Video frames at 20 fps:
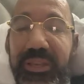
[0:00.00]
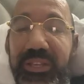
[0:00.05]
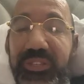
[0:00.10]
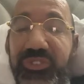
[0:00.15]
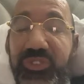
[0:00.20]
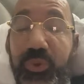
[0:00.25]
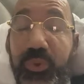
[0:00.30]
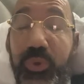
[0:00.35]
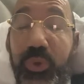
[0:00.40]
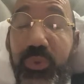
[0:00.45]

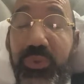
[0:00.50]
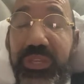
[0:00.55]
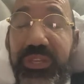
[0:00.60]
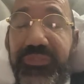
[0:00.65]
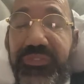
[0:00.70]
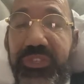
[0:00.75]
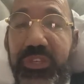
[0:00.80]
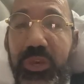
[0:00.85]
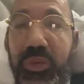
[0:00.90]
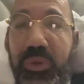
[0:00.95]
So go
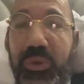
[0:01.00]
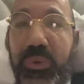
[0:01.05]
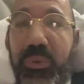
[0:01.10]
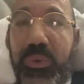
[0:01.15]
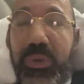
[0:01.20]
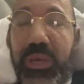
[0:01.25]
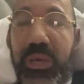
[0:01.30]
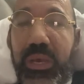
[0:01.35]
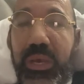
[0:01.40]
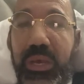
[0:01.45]
Leafs
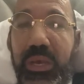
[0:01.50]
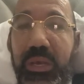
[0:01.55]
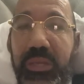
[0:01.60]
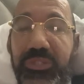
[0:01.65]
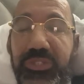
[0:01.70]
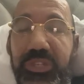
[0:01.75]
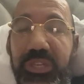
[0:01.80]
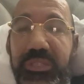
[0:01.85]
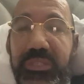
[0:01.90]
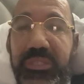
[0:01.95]
go.
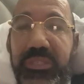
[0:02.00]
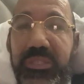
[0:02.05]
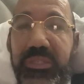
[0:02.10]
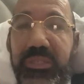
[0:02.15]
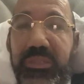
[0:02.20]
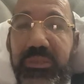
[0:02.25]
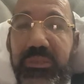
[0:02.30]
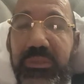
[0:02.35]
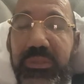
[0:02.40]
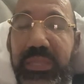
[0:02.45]
Just
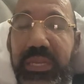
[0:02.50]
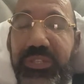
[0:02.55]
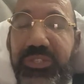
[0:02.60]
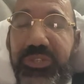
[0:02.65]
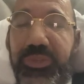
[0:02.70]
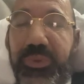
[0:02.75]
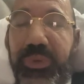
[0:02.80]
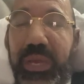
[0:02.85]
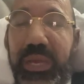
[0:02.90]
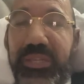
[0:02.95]
to
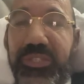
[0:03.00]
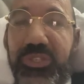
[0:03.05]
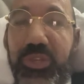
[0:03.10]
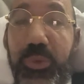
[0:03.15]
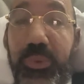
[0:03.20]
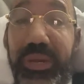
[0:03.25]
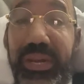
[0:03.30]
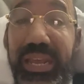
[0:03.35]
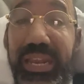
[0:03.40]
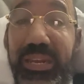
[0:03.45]
let you guys
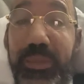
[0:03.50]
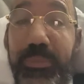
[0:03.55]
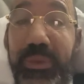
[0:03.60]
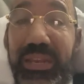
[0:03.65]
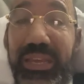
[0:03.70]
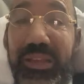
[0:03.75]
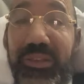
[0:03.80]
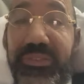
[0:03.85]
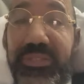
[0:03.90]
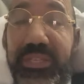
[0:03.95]
know and
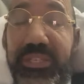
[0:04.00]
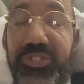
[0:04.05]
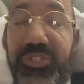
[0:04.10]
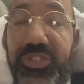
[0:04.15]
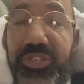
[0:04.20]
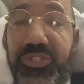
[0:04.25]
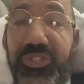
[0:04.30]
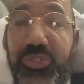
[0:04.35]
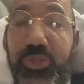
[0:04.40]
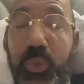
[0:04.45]
anybody else that's
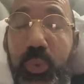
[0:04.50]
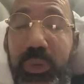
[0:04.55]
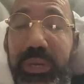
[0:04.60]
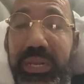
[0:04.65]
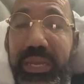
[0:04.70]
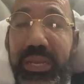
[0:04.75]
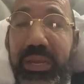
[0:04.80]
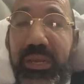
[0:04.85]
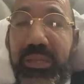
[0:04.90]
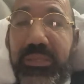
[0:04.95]
just
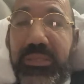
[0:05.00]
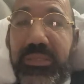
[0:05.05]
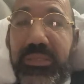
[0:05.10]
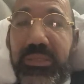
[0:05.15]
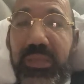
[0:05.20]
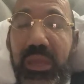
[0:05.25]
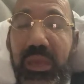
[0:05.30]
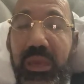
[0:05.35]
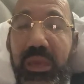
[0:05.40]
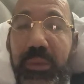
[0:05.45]
joining
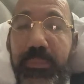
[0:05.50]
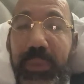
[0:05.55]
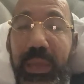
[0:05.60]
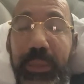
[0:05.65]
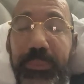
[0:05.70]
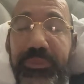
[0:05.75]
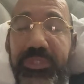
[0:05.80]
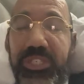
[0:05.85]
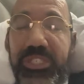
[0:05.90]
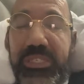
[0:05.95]
us,
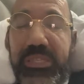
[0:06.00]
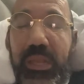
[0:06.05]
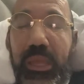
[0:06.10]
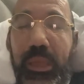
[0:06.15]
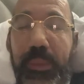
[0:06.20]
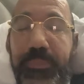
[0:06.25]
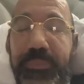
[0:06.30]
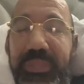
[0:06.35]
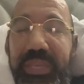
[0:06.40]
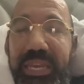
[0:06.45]
I'm just
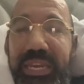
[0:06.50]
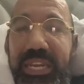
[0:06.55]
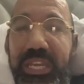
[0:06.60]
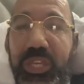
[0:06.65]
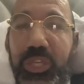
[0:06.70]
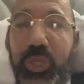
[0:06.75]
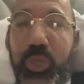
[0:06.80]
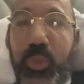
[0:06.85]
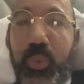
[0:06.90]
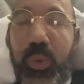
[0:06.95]

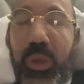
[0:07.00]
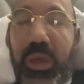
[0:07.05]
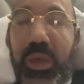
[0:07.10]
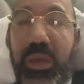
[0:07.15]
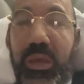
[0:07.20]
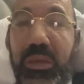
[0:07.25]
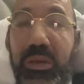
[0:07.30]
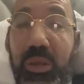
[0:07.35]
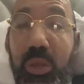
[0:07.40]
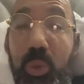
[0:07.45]
updating you
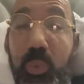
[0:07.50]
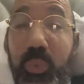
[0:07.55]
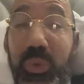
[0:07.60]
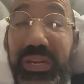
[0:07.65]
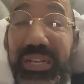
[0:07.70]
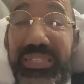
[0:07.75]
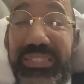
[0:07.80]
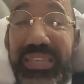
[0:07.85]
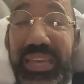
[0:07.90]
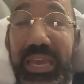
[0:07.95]
on
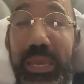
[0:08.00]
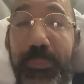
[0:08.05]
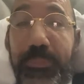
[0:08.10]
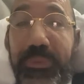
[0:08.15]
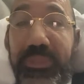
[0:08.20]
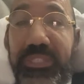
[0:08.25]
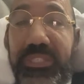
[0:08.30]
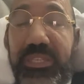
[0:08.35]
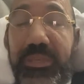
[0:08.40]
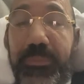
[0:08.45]
what has
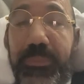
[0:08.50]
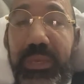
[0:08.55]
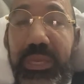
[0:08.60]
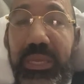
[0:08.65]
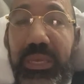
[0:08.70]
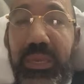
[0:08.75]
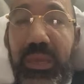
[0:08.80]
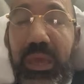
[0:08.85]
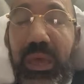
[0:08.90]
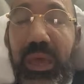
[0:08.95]
happened to
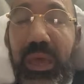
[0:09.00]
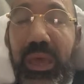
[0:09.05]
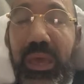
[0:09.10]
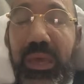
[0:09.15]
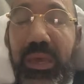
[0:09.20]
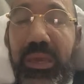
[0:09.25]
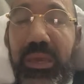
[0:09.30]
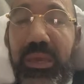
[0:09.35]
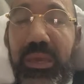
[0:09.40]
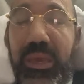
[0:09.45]
me.
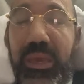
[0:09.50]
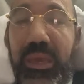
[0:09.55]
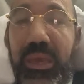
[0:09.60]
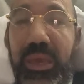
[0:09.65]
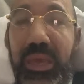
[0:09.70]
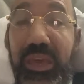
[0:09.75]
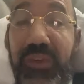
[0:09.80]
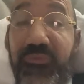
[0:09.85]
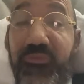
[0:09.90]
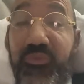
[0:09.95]
I
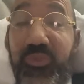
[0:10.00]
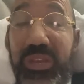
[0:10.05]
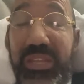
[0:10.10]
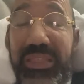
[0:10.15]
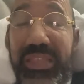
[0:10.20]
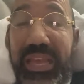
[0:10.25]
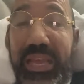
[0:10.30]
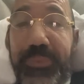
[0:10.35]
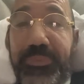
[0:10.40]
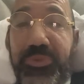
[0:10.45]
have
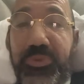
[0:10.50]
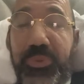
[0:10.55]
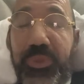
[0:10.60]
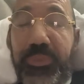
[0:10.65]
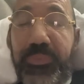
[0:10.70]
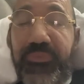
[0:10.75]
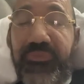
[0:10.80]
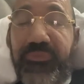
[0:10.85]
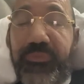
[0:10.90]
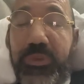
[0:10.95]
relapsed
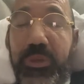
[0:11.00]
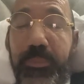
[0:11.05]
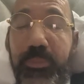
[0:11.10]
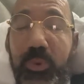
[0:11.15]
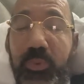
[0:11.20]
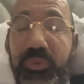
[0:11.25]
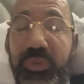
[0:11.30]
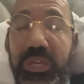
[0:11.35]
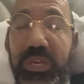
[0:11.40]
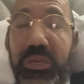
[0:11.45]
with
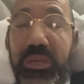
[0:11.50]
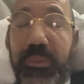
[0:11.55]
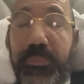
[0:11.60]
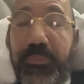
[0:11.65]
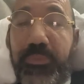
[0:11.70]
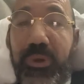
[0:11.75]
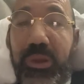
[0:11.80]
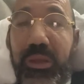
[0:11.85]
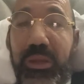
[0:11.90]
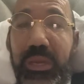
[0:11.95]
pneumonia
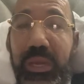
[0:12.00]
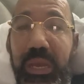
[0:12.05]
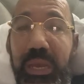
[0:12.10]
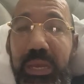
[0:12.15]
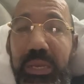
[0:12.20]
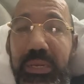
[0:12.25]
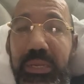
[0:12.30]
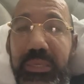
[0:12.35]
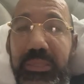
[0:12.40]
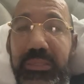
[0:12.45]

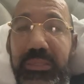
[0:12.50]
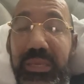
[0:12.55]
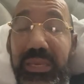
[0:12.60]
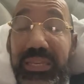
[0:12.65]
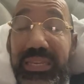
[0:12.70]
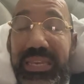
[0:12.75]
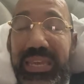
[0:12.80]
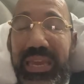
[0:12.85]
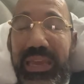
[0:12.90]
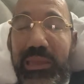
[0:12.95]
bronchitis
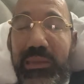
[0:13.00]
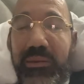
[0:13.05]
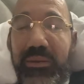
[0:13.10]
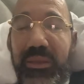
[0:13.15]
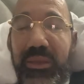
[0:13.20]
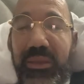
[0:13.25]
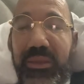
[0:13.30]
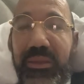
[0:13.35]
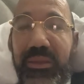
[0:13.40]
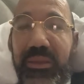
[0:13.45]

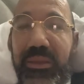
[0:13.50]
again.